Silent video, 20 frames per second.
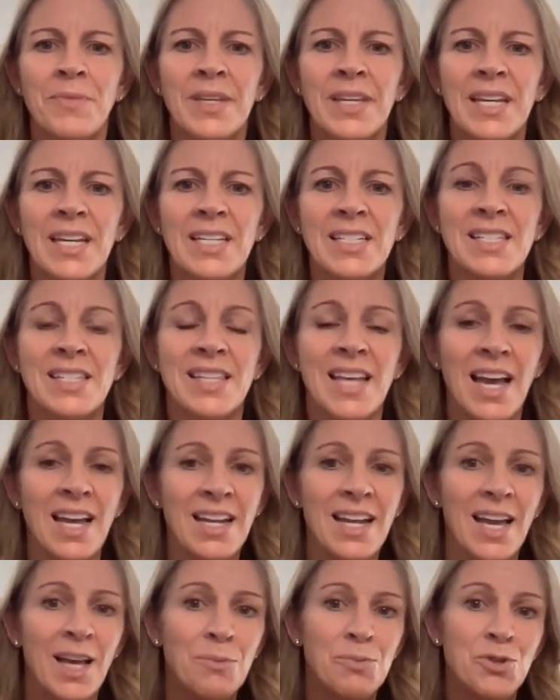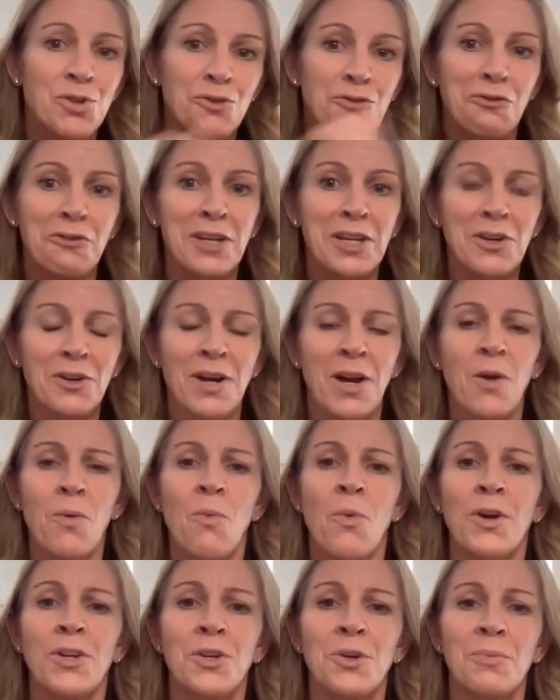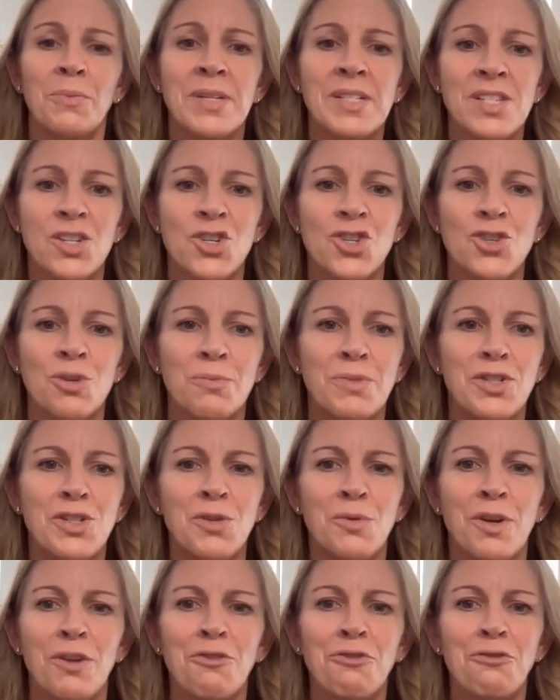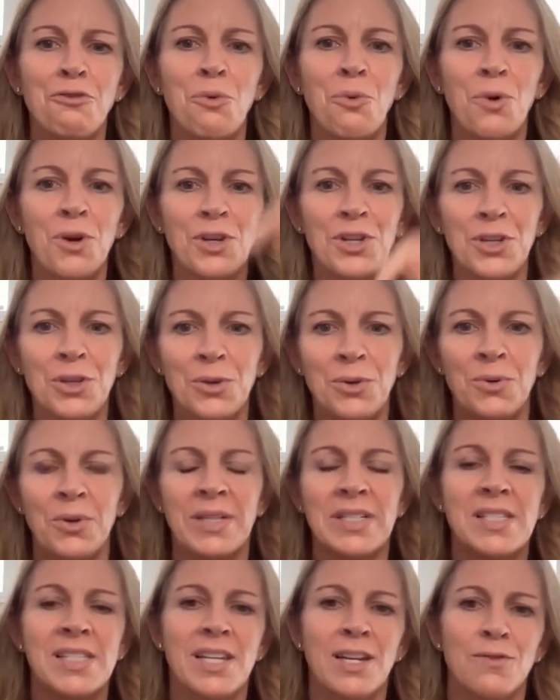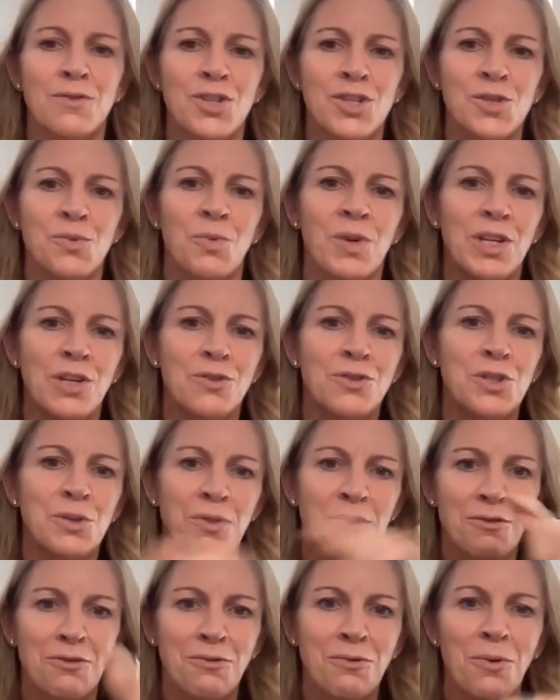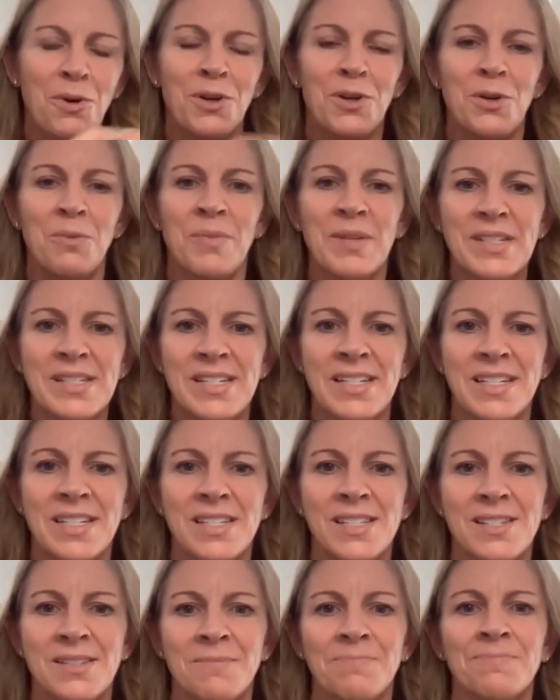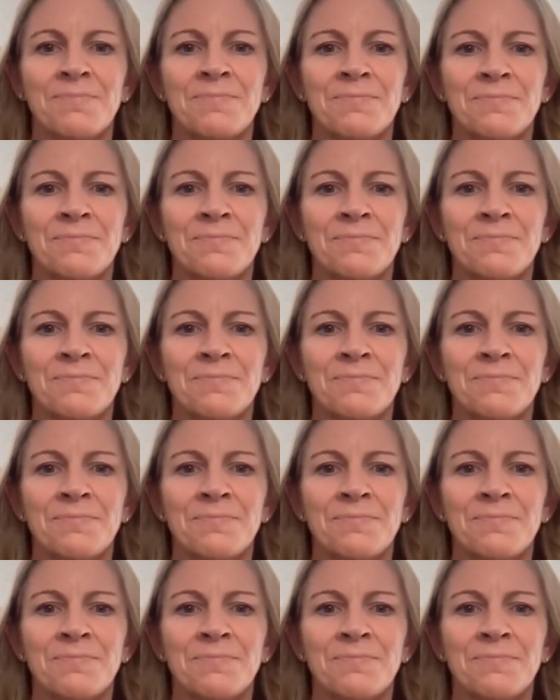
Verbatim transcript: because that helps you figure out what your business should be doing for you instead of just what you're doing for your business.